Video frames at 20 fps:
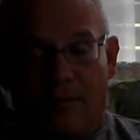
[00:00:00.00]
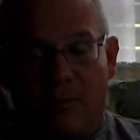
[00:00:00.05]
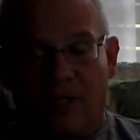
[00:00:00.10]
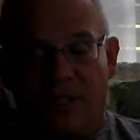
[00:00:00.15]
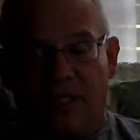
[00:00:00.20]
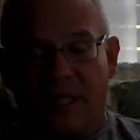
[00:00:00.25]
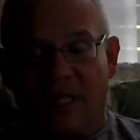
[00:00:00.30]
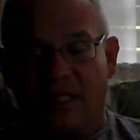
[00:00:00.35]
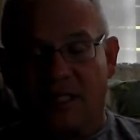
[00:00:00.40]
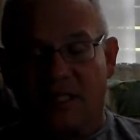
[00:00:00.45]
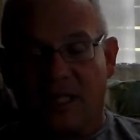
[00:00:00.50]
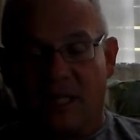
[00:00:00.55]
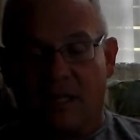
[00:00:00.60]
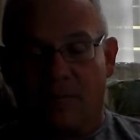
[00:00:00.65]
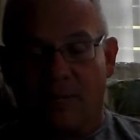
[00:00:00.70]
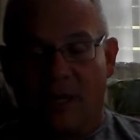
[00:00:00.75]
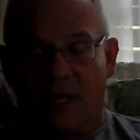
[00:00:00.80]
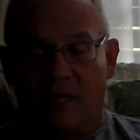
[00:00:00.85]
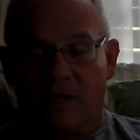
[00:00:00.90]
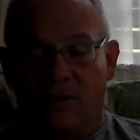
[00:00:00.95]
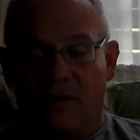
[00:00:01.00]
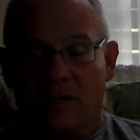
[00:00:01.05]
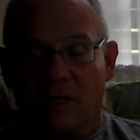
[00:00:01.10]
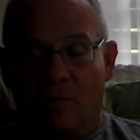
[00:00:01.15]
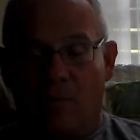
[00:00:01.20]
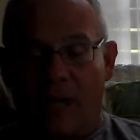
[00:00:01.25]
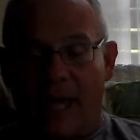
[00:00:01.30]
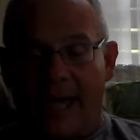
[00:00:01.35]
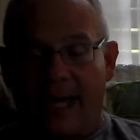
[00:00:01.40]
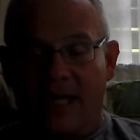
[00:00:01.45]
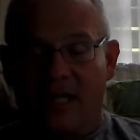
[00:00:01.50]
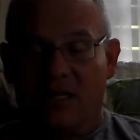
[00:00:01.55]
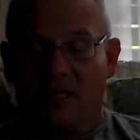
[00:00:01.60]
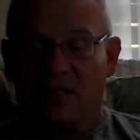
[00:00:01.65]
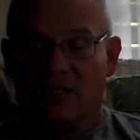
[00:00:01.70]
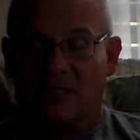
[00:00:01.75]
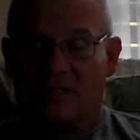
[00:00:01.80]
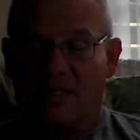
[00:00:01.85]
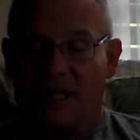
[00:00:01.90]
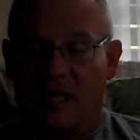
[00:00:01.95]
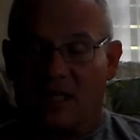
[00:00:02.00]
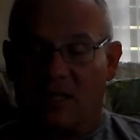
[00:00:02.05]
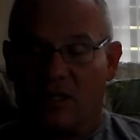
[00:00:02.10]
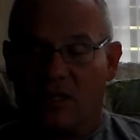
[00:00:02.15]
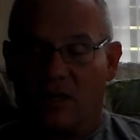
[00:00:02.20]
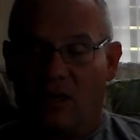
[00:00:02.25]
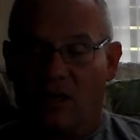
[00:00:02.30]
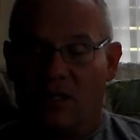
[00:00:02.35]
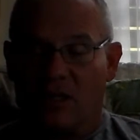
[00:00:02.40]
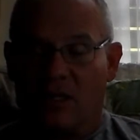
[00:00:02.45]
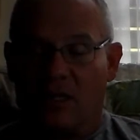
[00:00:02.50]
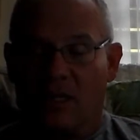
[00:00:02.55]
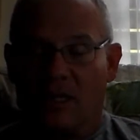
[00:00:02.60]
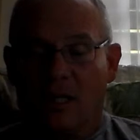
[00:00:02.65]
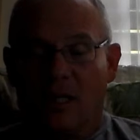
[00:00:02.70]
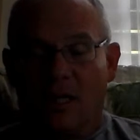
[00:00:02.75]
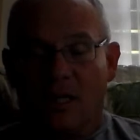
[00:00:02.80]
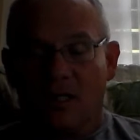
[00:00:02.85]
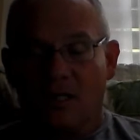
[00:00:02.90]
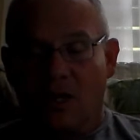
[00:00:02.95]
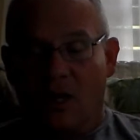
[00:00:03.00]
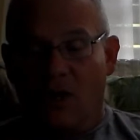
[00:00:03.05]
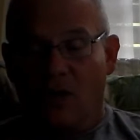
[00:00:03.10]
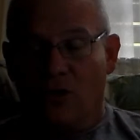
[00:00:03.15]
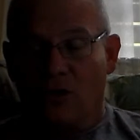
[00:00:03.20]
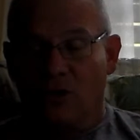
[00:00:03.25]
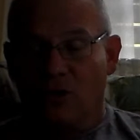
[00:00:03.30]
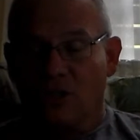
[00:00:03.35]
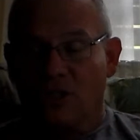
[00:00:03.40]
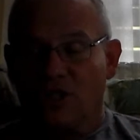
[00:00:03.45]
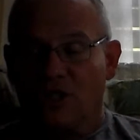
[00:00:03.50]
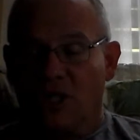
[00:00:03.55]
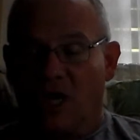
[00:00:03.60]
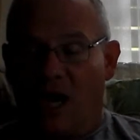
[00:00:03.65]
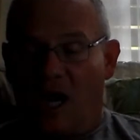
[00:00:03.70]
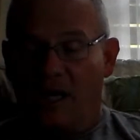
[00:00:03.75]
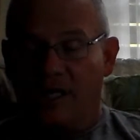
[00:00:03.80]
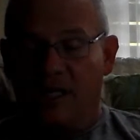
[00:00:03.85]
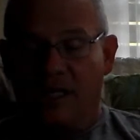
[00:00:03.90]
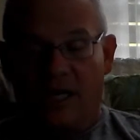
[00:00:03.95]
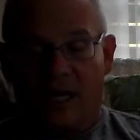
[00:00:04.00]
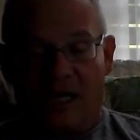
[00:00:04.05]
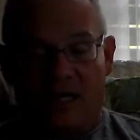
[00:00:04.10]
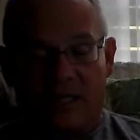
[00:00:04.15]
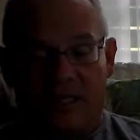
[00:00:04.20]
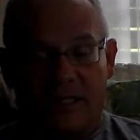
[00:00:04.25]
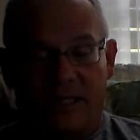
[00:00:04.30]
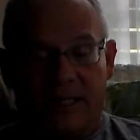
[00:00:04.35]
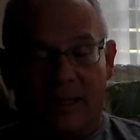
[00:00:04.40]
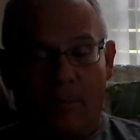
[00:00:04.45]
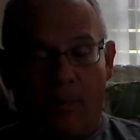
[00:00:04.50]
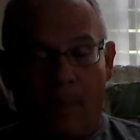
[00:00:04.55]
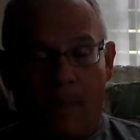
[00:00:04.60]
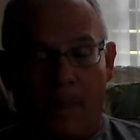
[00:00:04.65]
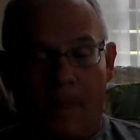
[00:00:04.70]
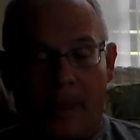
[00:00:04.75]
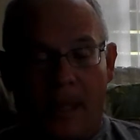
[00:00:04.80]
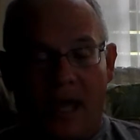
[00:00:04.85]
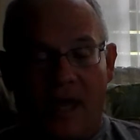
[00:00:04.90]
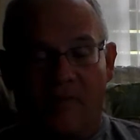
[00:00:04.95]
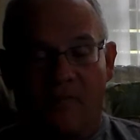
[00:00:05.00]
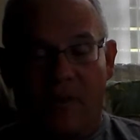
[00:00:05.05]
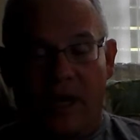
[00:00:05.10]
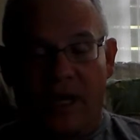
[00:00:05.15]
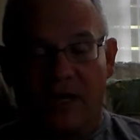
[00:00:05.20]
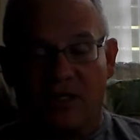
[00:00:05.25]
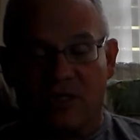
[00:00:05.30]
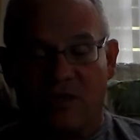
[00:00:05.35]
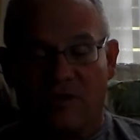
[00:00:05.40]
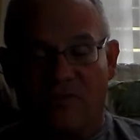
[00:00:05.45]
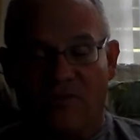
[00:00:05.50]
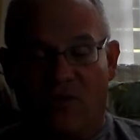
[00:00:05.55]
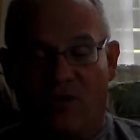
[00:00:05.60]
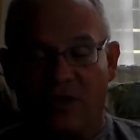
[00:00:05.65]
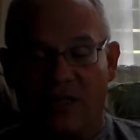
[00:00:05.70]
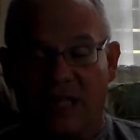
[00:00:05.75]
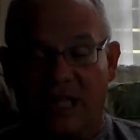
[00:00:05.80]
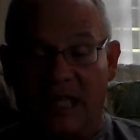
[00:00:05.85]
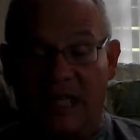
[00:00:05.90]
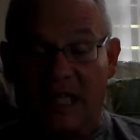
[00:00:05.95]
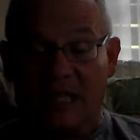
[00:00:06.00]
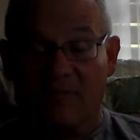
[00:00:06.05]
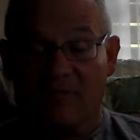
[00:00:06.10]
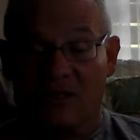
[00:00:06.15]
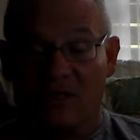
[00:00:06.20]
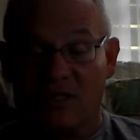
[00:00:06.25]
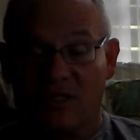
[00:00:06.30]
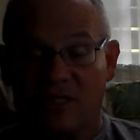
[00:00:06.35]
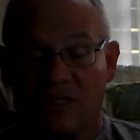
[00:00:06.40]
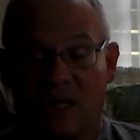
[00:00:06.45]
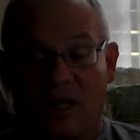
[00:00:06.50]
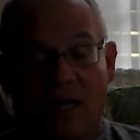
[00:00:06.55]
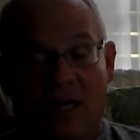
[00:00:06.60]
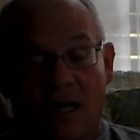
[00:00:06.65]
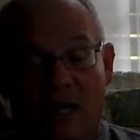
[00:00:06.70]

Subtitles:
majestic meadow in the Black Hills of South Dakota. The owners, John and Helen, have managed to avoid the evils